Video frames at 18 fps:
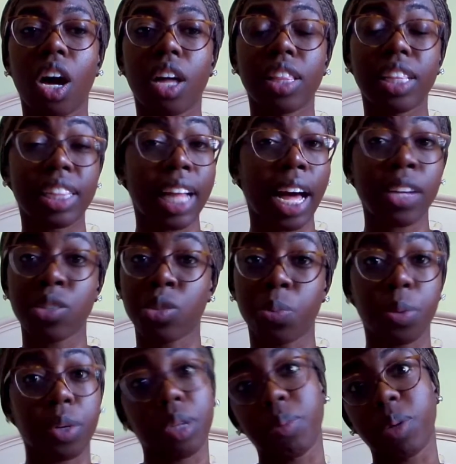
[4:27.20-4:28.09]
the
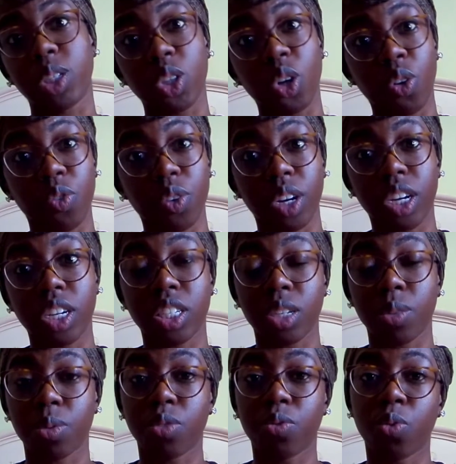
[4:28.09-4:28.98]
class is pretty much over
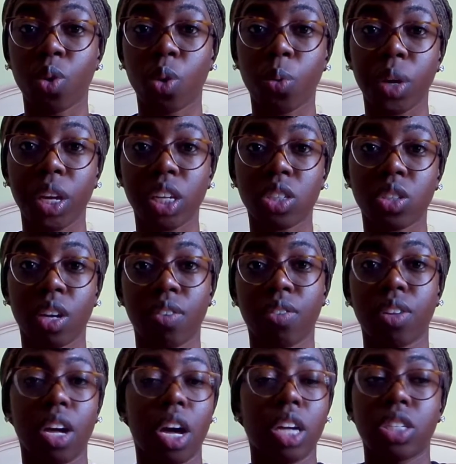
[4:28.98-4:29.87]
because it was 4 weeks. So
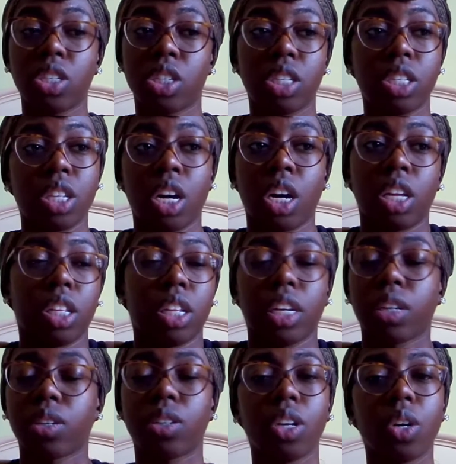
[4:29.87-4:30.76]
I just thought,
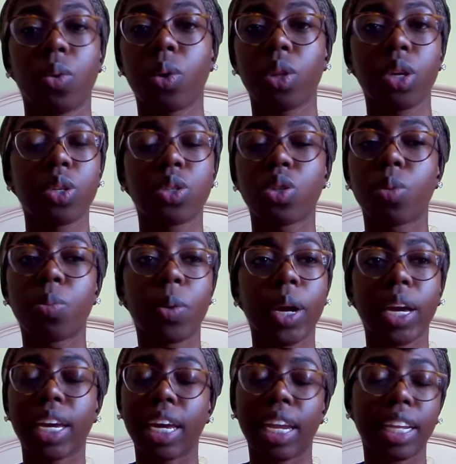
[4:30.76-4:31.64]
like, well, there's no
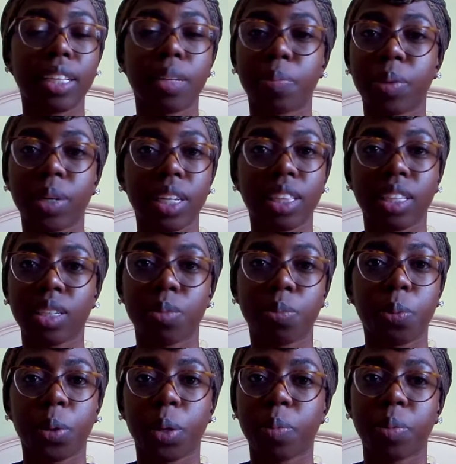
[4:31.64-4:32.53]
point in getting the book at
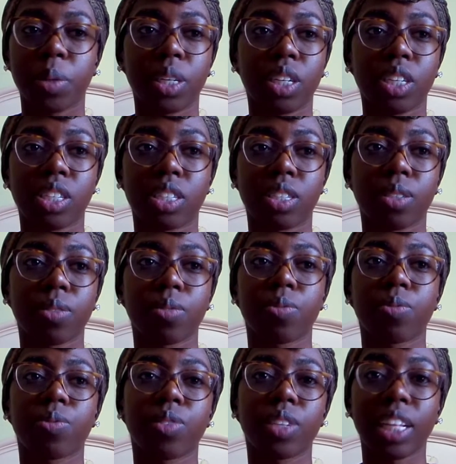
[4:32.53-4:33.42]
this point because
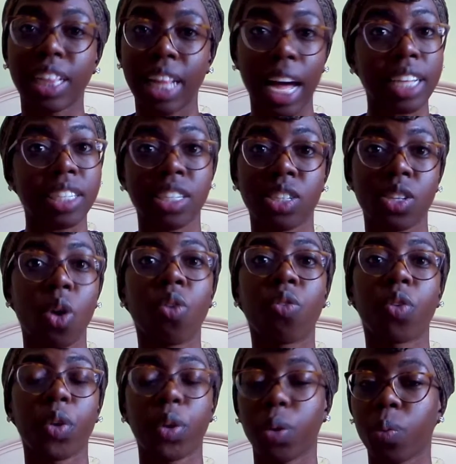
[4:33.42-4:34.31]
the class is
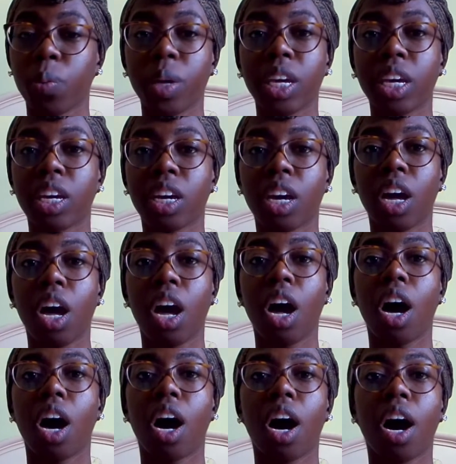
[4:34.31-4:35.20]
over in a week.
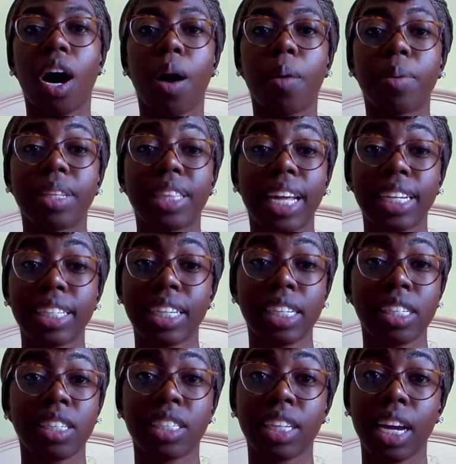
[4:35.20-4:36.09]
That's
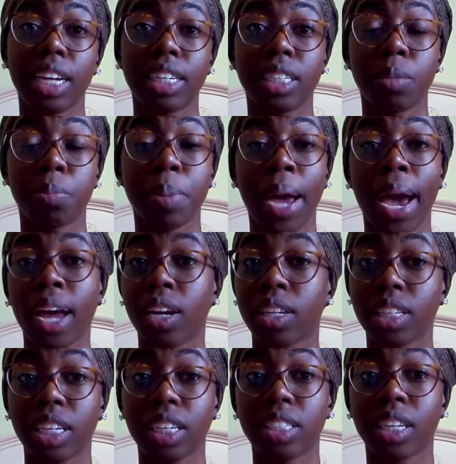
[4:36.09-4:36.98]
not to say I did bad
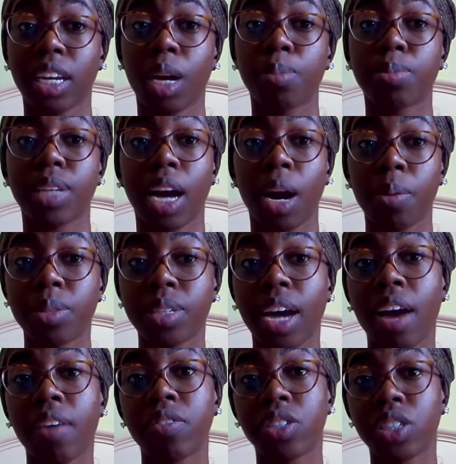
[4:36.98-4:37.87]
on the exams. I was
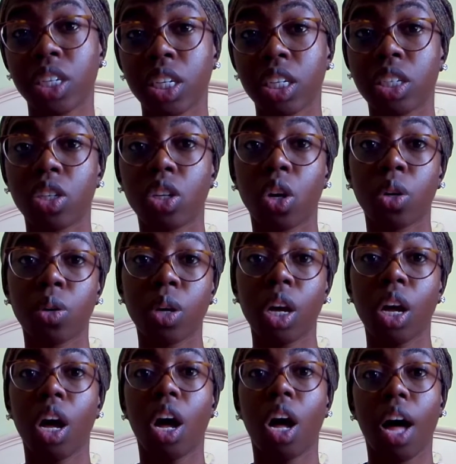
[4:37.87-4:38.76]
averaging,
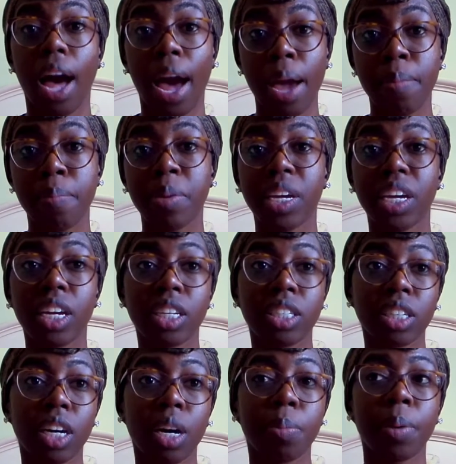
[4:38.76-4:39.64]
high
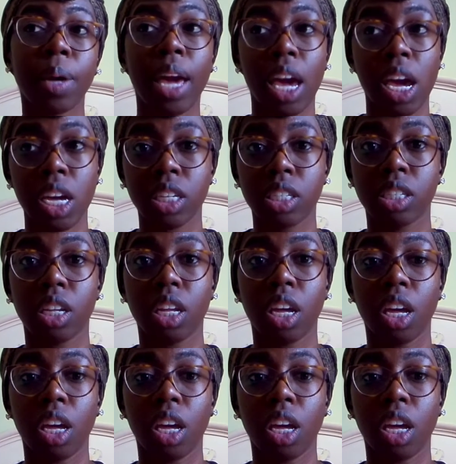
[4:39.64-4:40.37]
B's, a couple A's